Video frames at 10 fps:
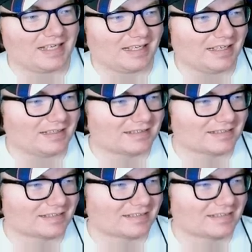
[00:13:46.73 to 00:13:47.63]
Dang
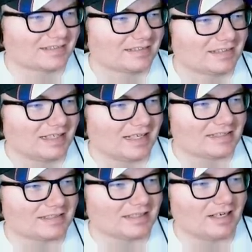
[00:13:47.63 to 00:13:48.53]
it. That
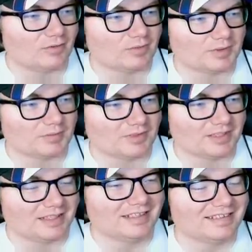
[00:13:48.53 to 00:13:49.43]
is not what we
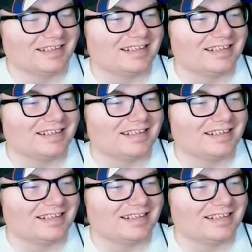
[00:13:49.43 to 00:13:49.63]
wanted.